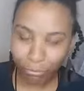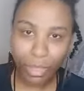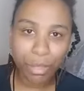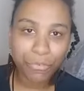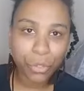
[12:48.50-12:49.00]

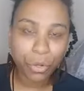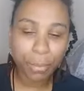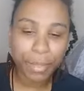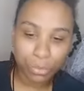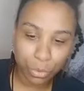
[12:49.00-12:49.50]
for your
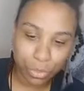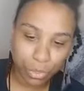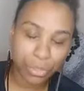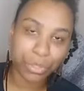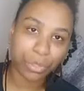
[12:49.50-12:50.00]
comments
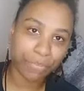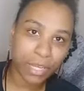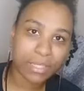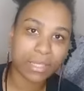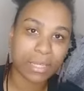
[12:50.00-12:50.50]
also. So the
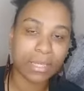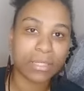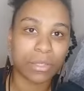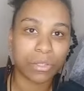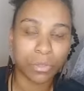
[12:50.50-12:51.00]
first thing is
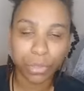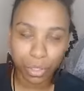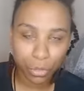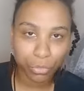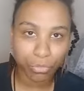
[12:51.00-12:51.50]
that
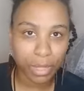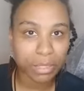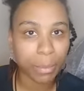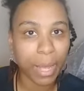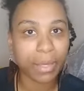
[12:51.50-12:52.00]
you can write
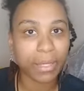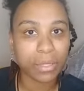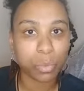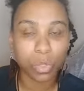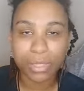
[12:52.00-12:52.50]
about
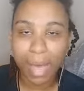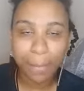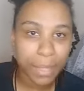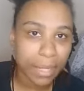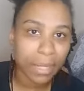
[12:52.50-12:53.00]
is what's
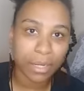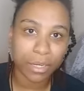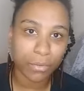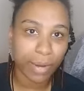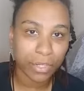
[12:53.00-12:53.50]
happening in and
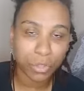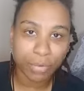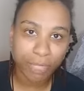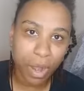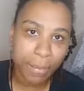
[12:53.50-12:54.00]
around your
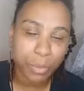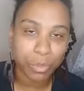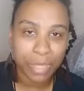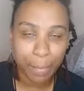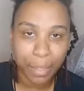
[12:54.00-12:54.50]
environment,
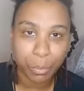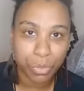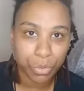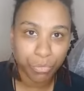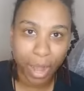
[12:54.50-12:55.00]
what's happening with
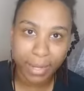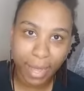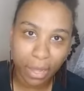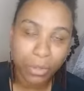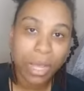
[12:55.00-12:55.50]
you right
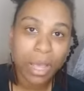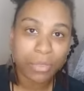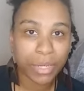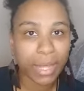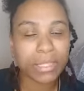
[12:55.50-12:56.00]
now. The
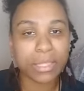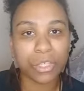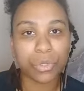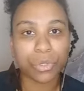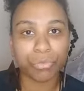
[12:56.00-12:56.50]
next thing
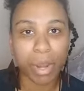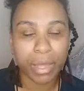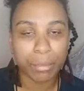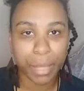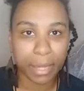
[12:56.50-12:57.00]
you can write
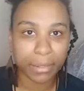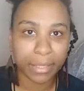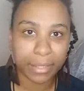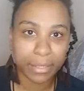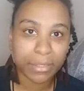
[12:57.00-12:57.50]
about
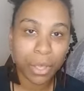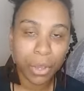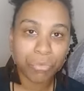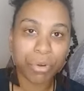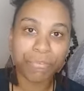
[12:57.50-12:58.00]
is
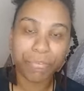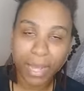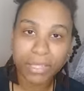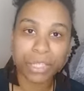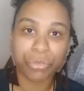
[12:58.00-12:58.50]

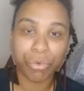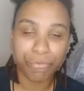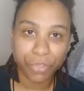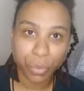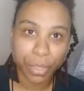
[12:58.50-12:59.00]
reflecting and
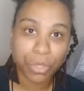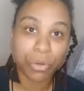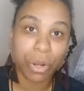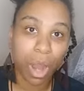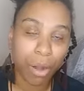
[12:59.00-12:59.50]
reviewing your
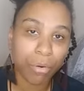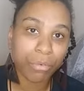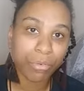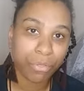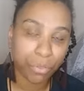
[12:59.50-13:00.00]

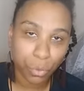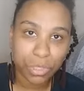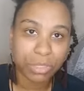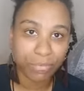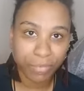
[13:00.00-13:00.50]
current
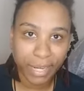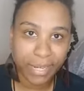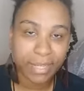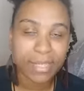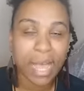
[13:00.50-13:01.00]
thoughts and
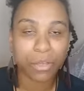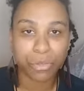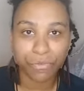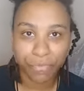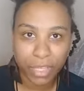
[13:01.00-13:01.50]
feelings, how you
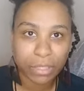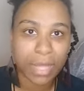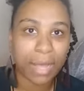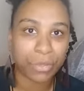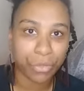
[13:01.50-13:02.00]
feel,
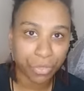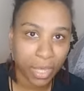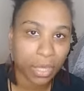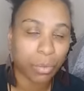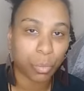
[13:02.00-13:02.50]
how you
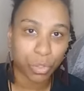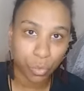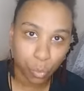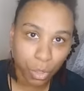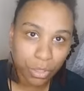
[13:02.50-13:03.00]
think, and what you
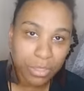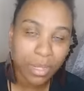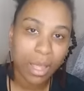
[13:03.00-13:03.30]
want,